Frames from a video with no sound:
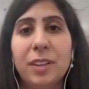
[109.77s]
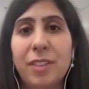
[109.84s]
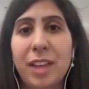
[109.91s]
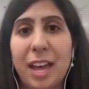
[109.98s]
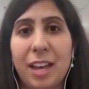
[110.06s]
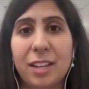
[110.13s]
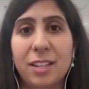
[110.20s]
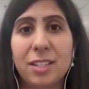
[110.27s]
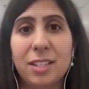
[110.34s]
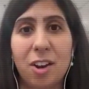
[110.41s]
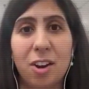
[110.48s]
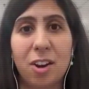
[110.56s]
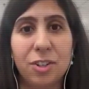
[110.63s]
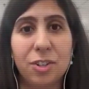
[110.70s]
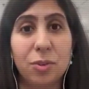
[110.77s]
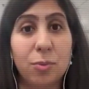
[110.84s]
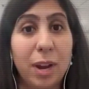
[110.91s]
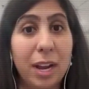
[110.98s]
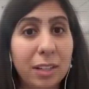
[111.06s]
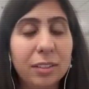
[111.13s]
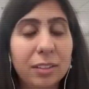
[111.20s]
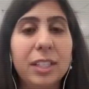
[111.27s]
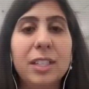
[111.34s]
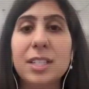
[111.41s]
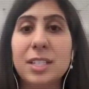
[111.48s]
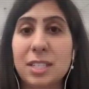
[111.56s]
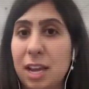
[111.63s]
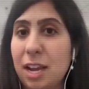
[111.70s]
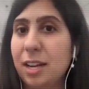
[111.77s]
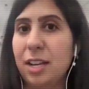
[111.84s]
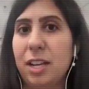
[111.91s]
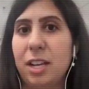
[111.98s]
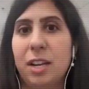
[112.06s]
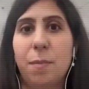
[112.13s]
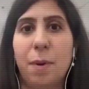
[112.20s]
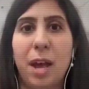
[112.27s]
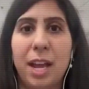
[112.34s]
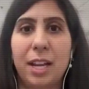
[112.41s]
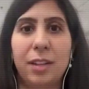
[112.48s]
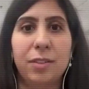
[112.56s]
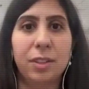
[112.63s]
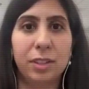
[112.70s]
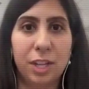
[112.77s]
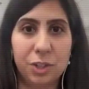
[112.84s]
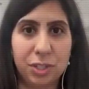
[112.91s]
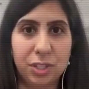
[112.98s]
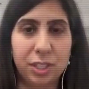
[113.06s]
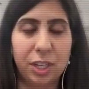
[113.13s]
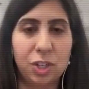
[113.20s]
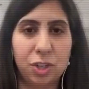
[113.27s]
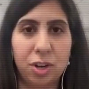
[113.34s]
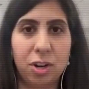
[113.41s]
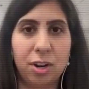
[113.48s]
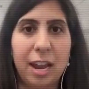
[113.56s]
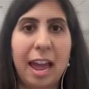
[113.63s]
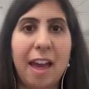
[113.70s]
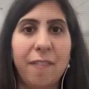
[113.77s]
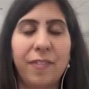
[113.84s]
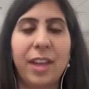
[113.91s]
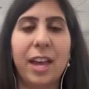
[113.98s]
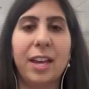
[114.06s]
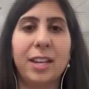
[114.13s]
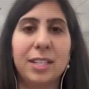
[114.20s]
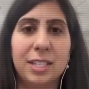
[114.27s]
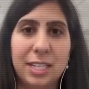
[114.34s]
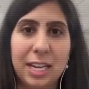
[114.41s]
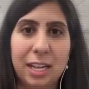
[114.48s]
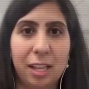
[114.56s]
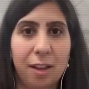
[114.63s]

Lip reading: that are directly decided by the legislature at that state